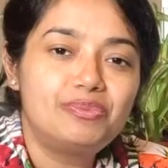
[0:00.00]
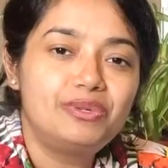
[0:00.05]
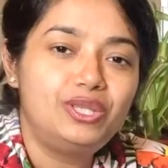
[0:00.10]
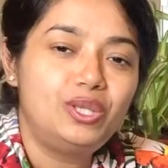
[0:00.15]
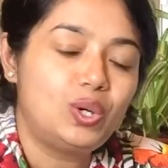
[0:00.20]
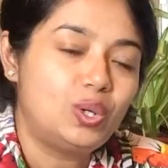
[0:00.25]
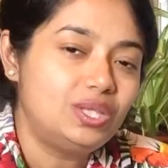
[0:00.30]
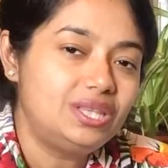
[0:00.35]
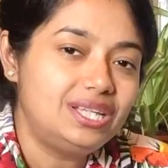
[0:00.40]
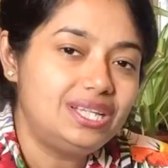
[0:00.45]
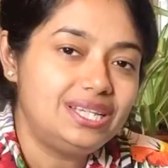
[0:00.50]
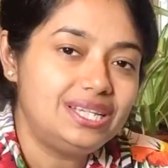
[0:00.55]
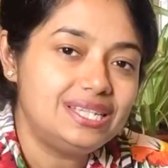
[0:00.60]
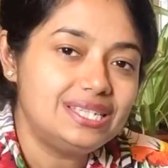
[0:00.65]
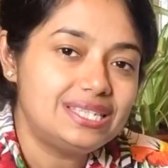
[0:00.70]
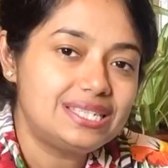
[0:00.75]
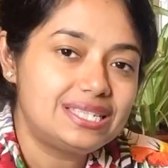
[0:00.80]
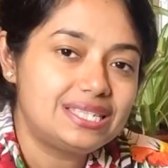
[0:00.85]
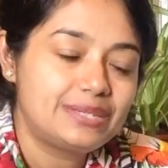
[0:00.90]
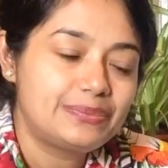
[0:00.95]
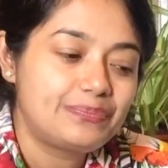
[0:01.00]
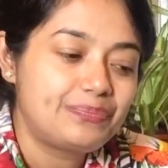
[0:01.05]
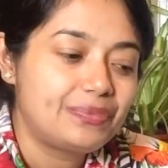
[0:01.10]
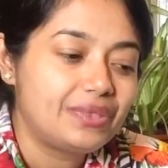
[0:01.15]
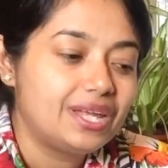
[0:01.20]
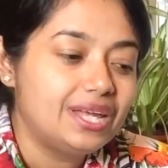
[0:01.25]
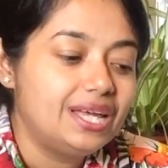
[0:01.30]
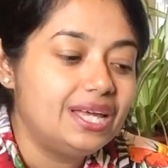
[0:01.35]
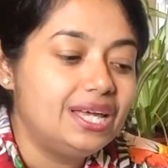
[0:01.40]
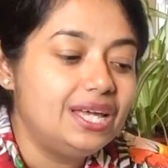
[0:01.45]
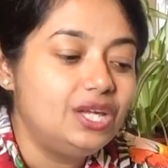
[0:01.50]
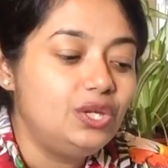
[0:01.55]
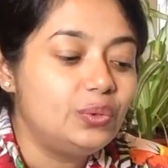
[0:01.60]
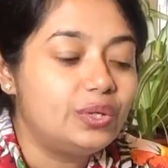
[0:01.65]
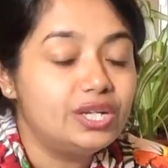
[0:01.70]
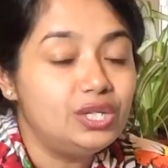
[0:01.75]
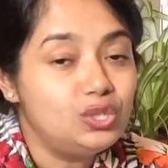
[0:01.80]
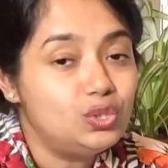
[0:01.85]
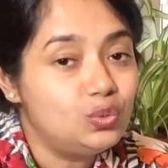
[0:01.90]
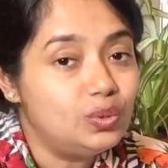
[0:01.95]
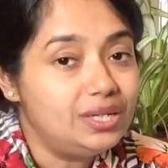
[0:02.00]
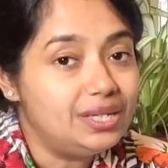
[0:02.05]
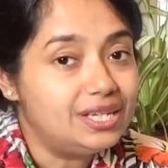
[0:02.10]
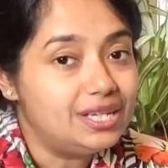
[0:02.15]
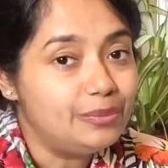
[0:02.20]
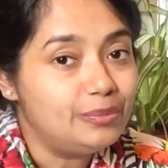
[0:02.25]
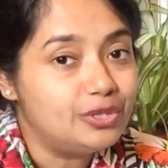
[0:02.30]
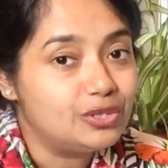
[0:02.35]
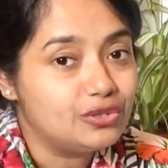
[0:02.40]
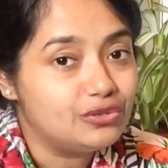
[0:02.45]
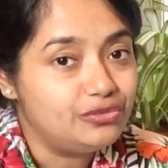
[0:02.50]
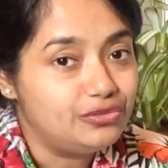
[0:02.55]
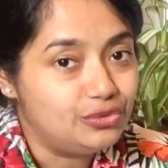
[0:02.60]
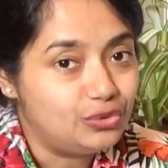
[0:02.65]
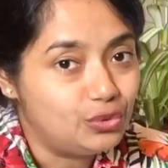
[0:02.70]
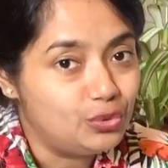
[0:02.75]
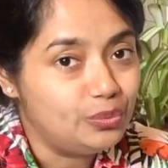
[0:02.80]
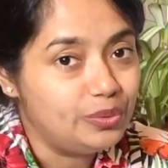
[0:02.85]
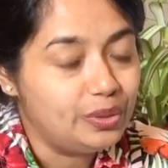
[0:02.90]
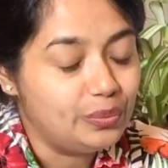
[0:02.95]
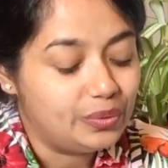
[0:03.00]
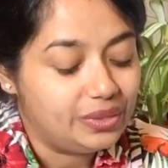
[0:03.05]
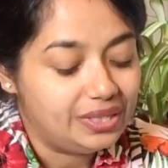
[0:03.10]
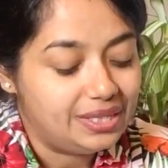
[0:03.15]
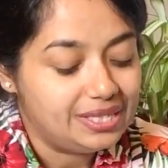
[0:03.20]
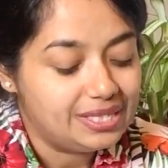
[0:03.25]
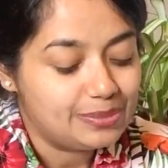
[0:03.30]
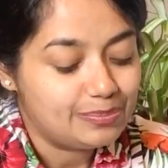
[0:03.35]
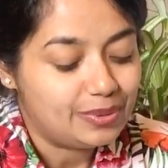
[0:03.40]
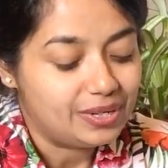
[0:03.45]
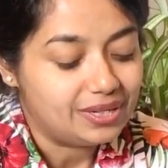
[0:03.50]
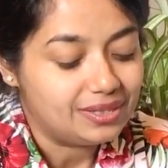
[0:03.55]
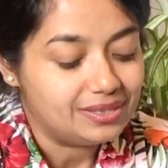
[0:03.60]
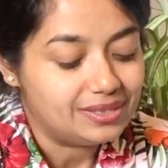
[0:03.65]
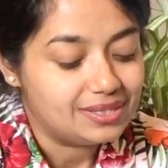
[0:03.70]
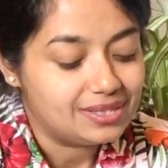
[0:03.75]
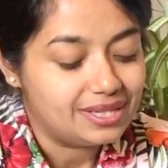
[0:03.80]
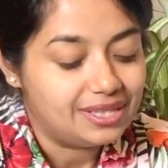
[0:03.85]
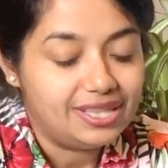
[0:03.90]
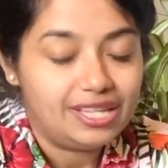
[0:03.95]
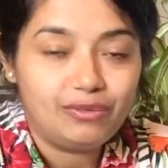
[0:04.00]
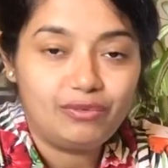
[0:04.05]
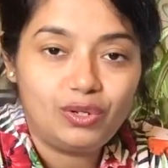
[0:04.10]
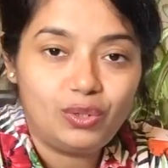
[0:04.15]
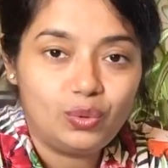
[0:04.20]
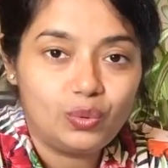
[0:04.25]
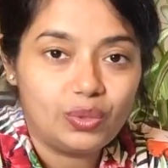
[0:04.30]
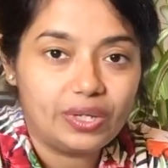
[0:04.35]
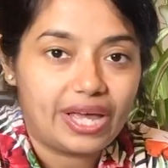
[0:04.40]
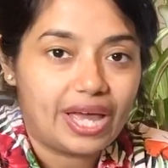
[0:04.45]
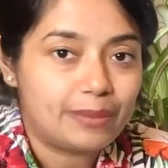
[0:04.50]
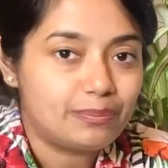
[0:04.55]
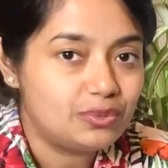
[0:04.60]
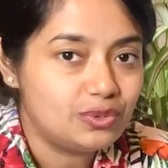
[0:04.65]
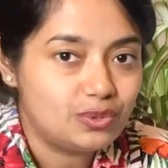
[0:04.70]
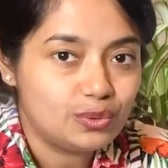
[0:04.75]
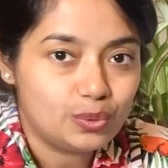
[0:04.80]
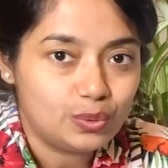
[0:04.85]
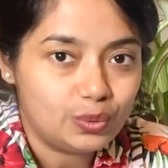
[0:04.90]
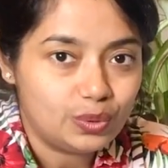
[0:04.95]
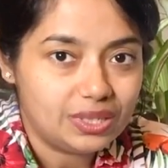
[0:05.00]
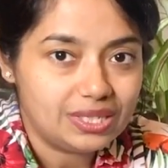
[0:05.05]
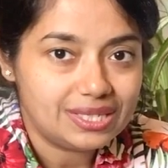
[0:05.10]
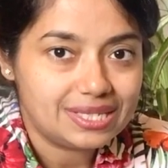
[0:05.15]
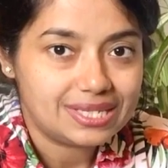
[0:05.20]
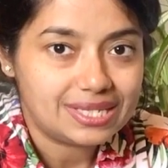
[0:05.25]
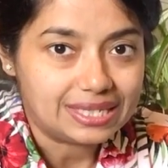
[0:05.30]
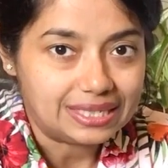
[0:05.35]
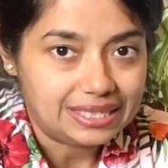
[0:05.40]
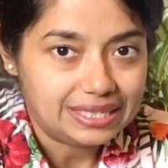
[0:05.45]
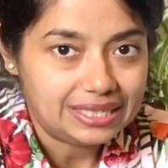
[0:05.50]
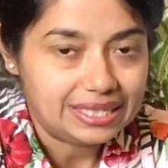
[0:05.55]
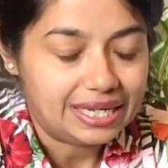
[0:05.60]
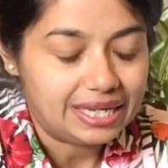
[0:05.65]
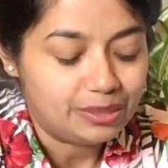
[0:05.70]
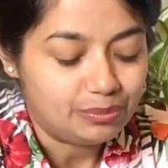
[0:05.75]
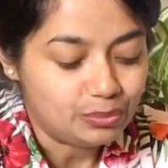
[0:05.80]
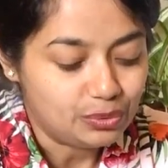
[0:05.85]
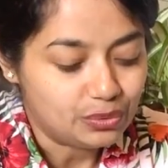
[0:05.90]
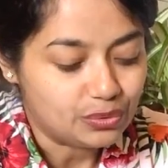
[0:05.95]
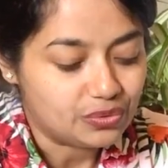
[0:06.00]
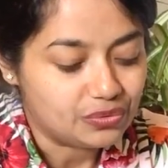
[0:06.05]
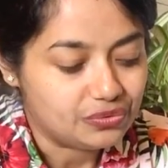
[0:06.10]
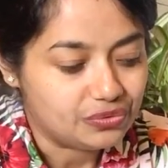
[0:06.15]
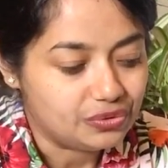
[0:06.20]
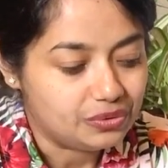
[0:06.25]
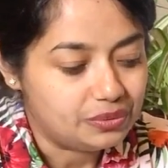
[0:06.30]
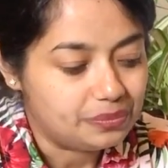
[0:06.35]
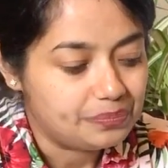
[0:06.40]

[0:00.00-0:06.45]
but not the least, you can do a little bit of grooming with these plants and they will look absolutely stunning and beautiful.